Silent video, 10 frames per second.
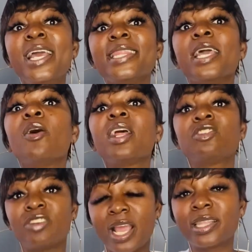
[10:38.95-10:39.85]
they're gonna
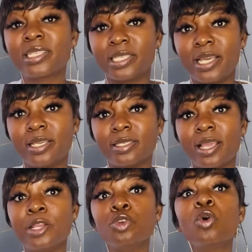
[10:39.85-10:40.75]
drag this case
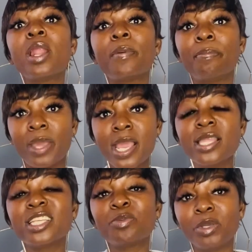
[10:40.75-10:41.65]
and you're gonna be paying
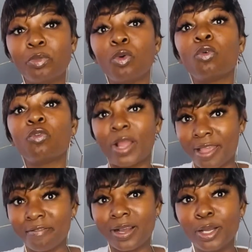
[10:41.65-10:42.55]
these people
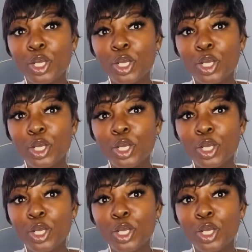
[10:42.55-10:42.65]
forever.